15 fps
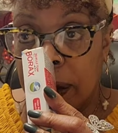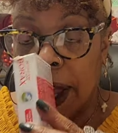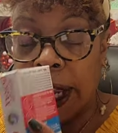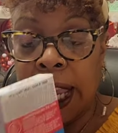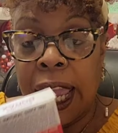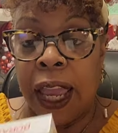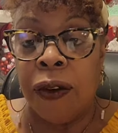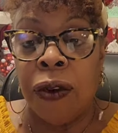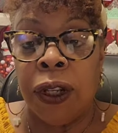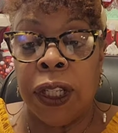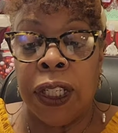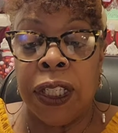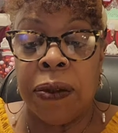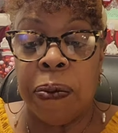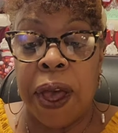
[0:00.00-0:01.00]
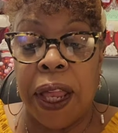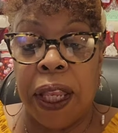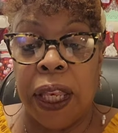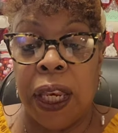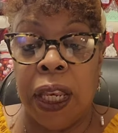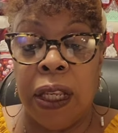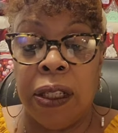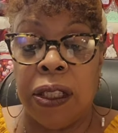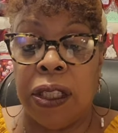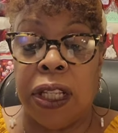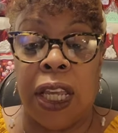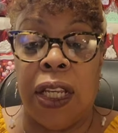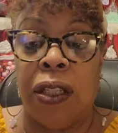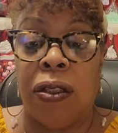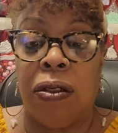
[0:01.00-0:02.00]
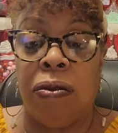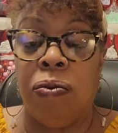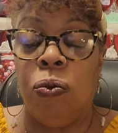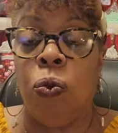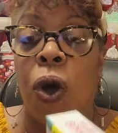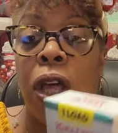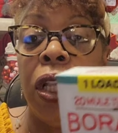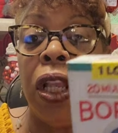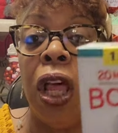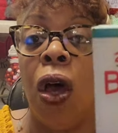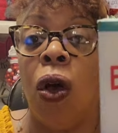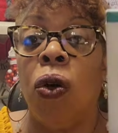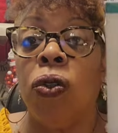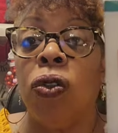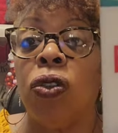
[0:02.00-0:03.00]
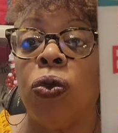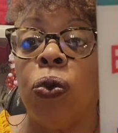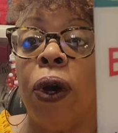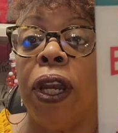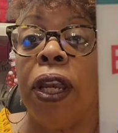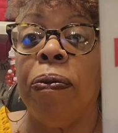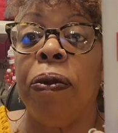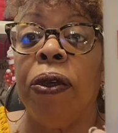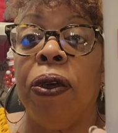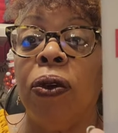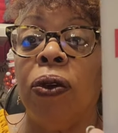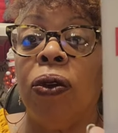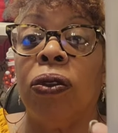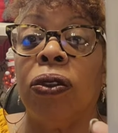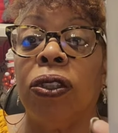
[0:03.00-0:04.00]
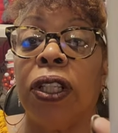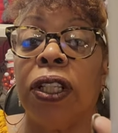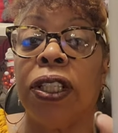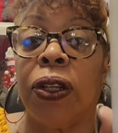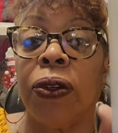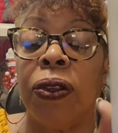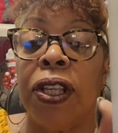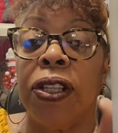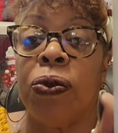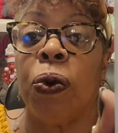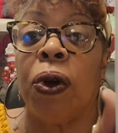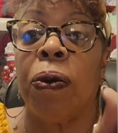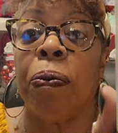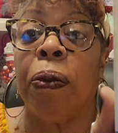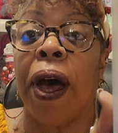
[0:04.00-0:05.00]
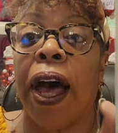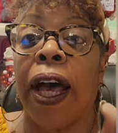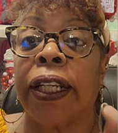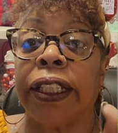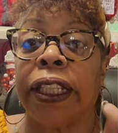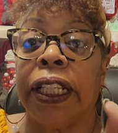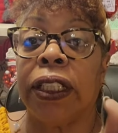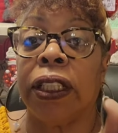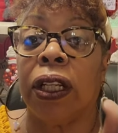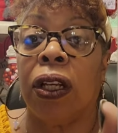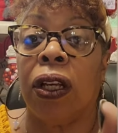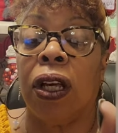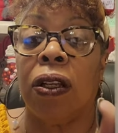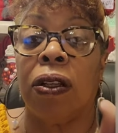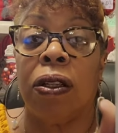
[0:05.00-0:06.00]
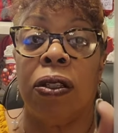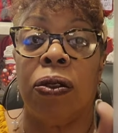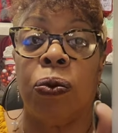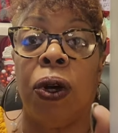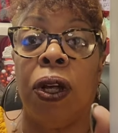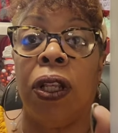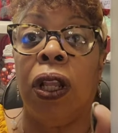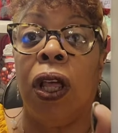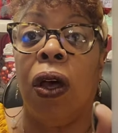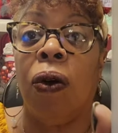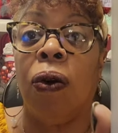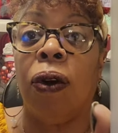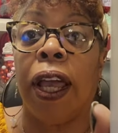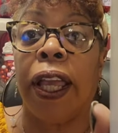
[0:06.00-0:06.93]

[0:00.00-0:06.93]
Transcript: I can't really smell it. It's like one load, 20 mules. So this one box is a is one load.